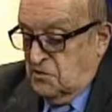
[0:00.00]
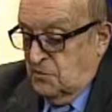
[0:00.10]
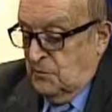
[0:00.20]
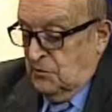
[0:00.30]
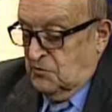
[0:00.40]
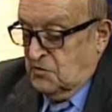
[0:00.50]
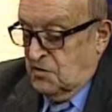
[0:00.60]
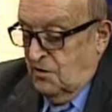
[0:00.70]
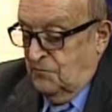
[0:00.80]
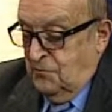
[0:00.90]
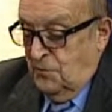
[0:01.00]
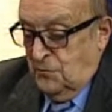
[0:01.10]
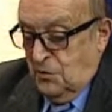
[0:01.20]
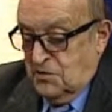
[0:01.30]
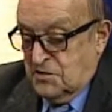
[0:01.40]
are about to start
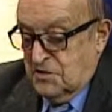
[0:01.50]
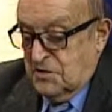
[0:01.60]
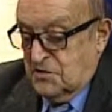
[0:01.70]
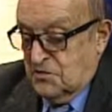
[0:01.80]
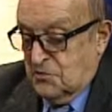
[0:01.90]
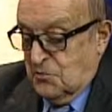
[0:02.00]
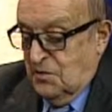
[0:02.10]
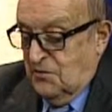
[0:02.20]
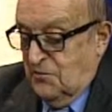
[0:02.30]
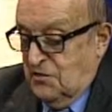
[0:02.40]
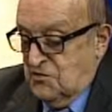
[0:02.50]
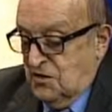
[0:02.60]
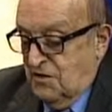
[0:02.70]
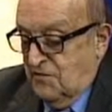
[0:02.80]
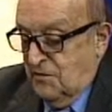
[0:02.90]
football season. Is there any advice you
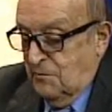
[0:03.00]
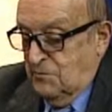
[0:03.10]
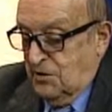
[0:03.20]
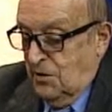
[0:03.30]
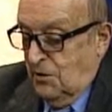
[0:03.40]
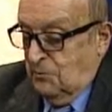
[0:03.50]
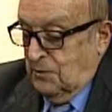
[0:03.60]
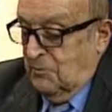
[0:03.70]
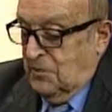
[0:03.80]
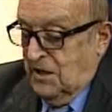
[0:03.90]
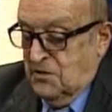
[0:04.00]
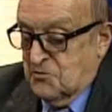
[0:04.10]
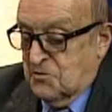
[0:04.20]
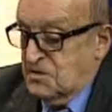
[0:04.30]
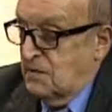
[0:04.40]
give them to help limit
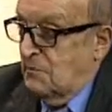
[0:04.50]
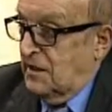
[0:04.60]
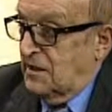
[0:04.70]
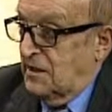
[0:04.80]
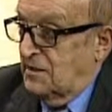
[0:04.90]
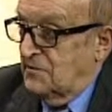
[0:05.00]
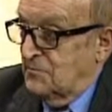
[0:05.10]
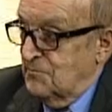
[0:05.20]
injuries they might get?